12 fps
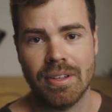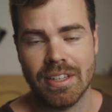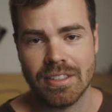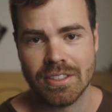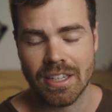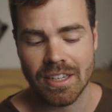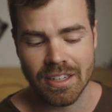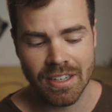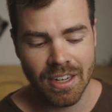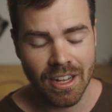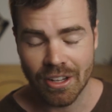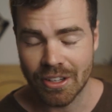That's uh,
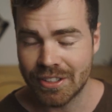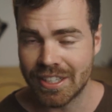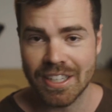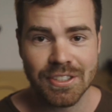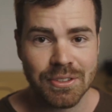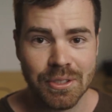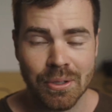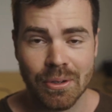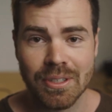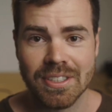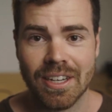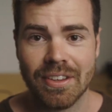tons of
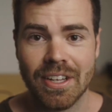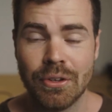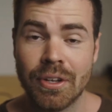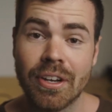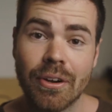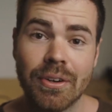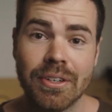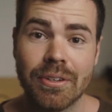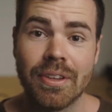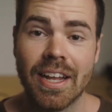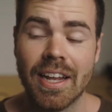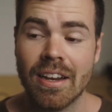tutorials out there, you can go and do
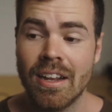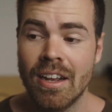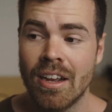that.